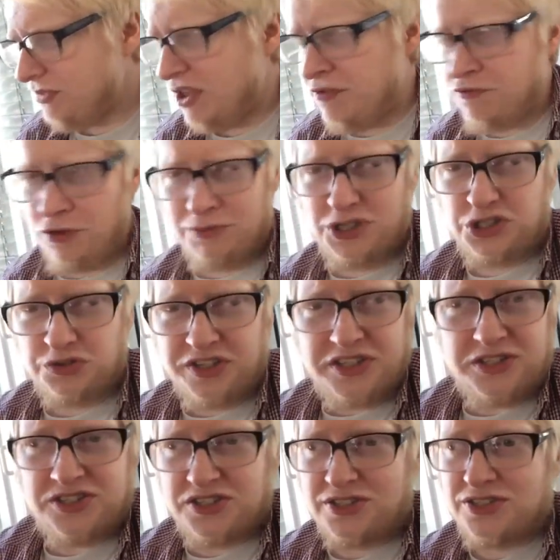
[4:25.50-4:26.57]
from the
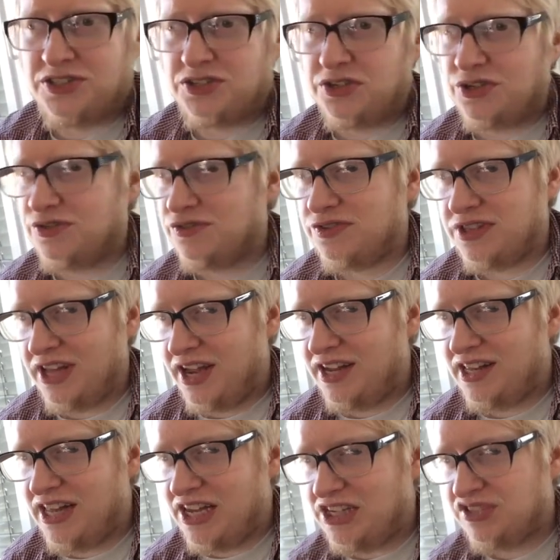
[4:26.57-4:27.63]
drills and stuff
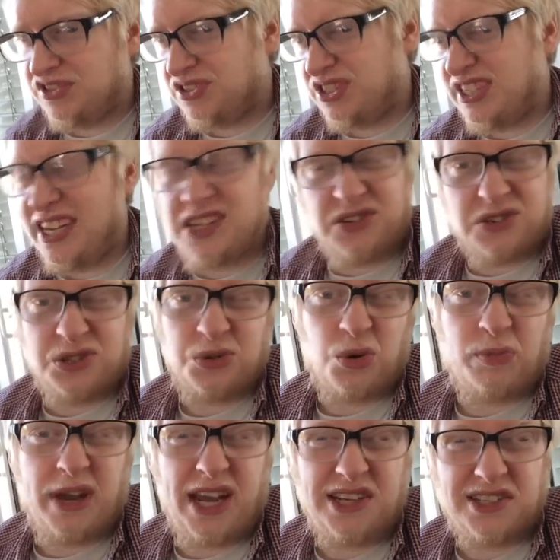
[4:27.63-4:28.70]
that they just hid under a
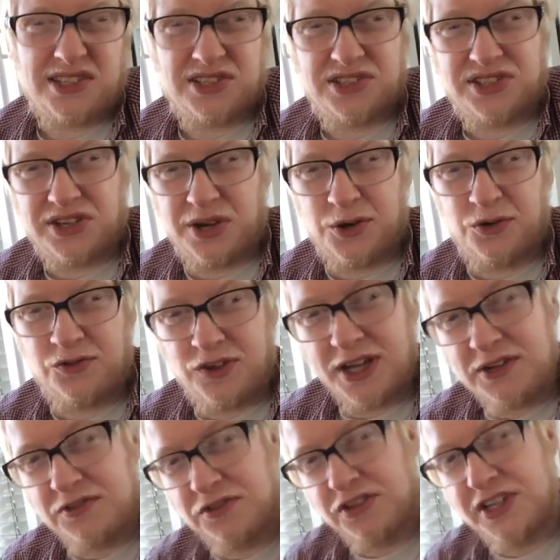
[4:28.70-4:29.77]
bed. So
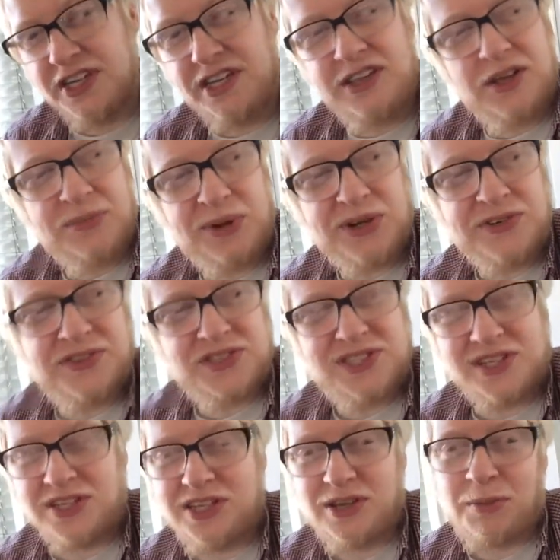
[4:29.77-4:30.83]
thankfully, they're both
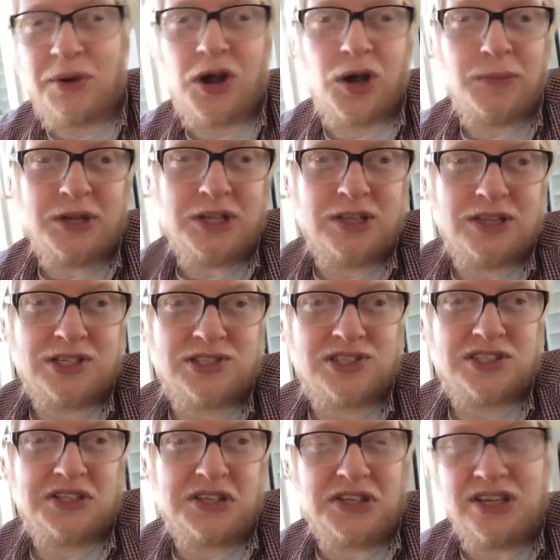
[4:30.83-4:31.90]
still in the apartment. They're
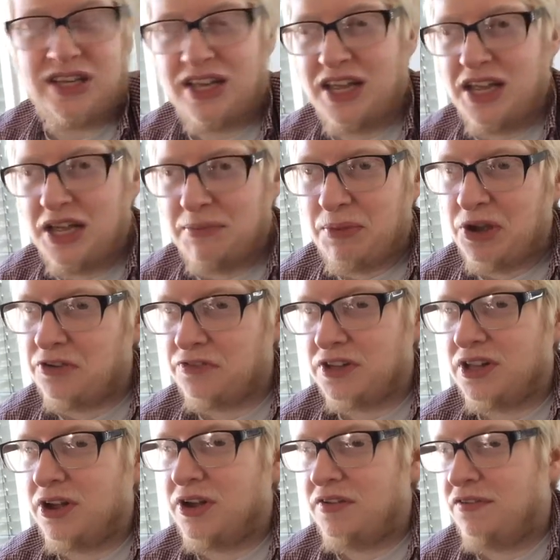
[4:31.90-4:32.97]
still both
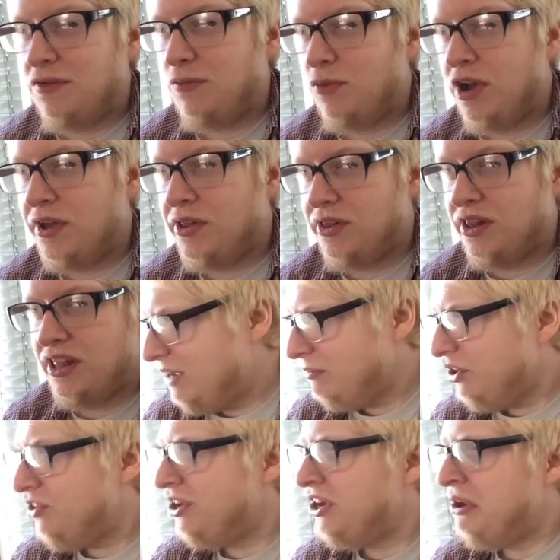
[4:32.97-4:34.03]
alive and well. I'm
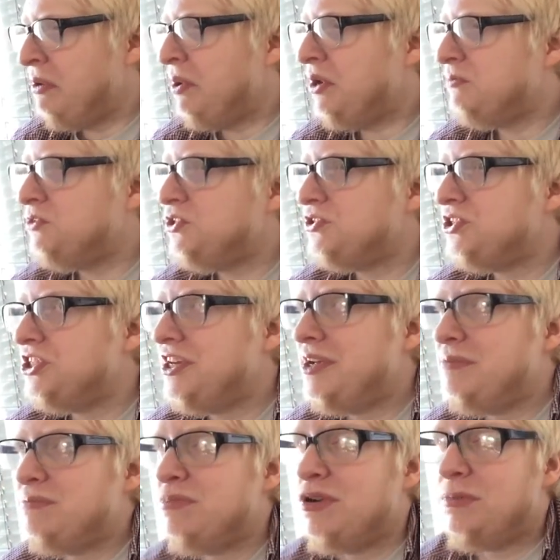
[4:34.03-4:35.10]
not going to go home just
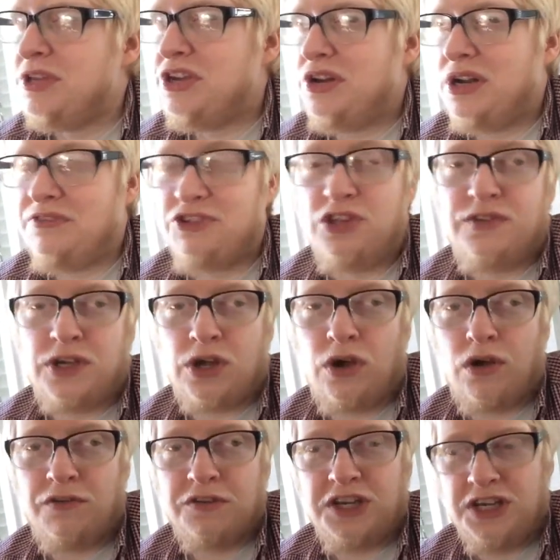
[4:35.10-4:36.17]
yet. Probably going to have another
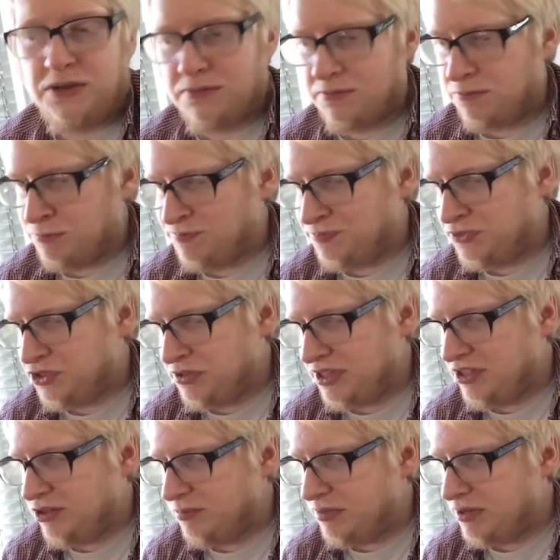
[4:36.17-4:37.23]
coffee, do
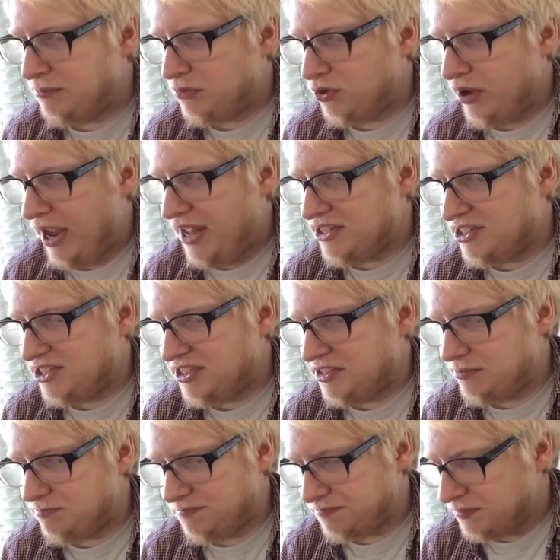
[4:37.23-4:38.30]
a little bit more editing.